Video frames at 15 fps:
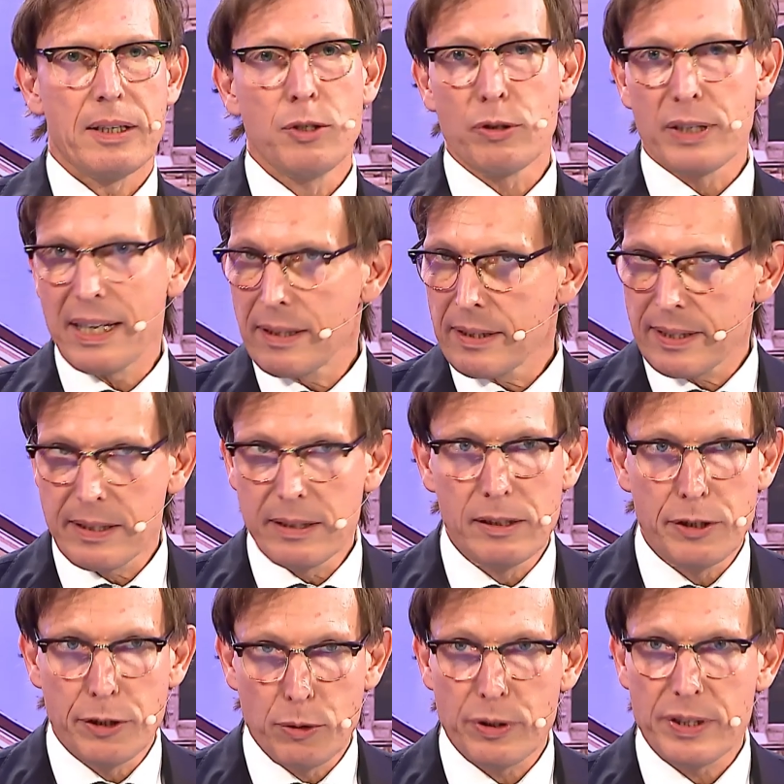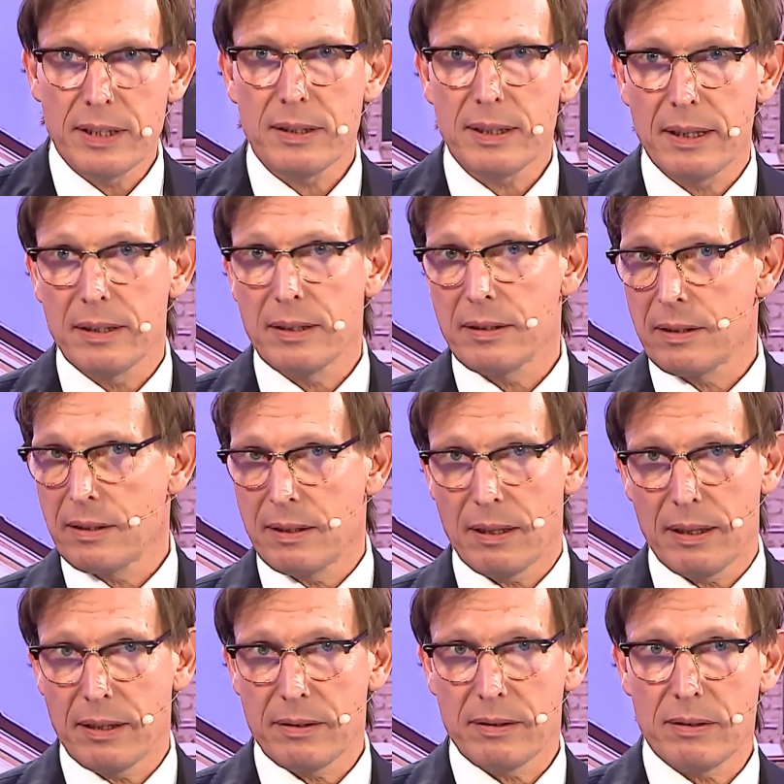You can still use it, and it
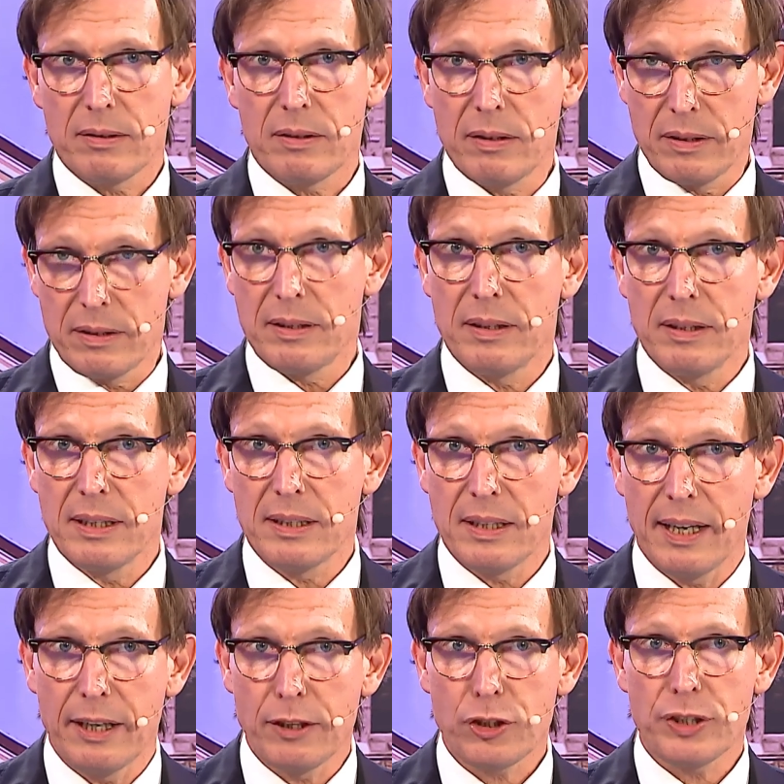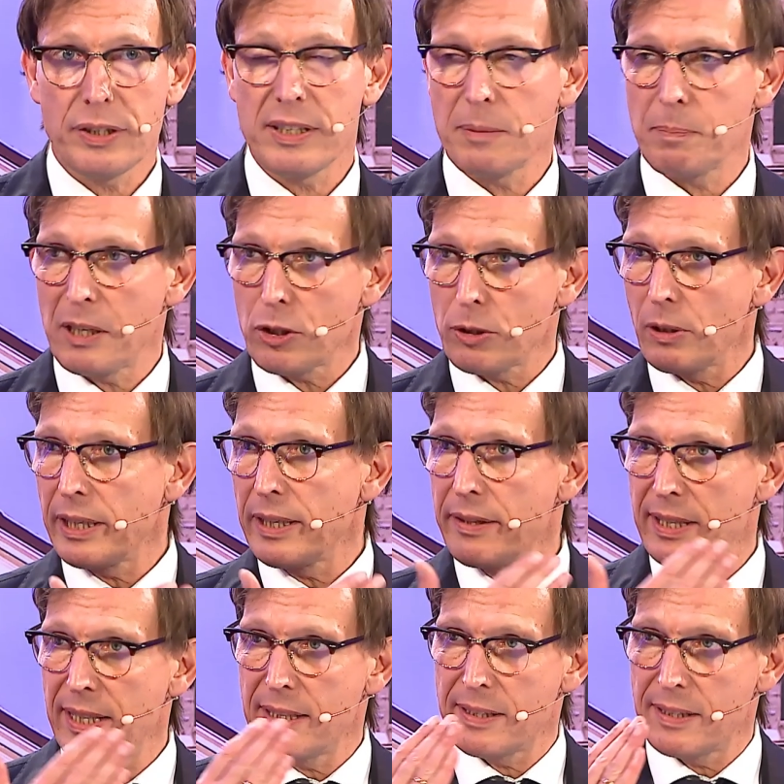has his indication, especially in
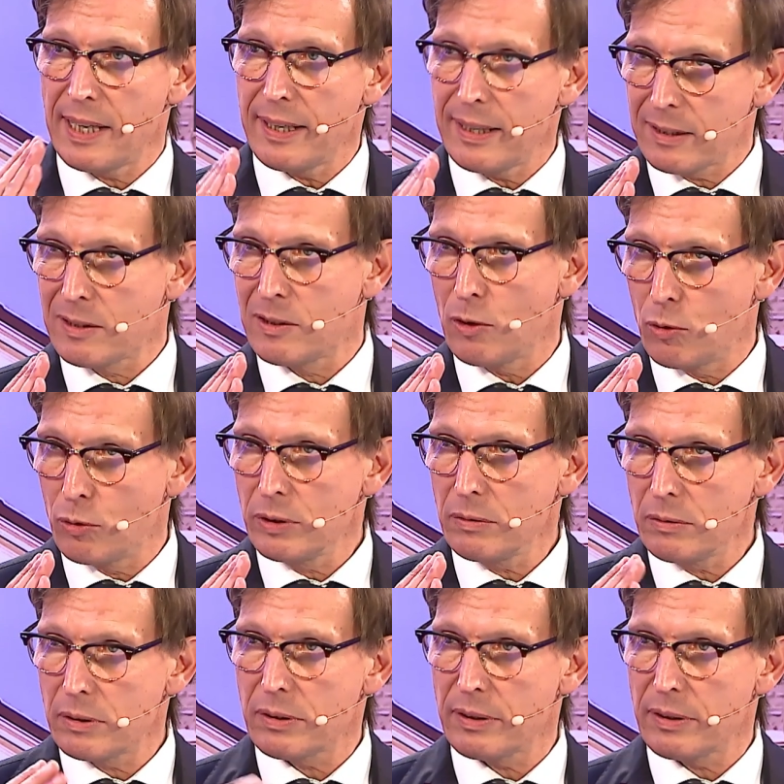the aesthetic zone.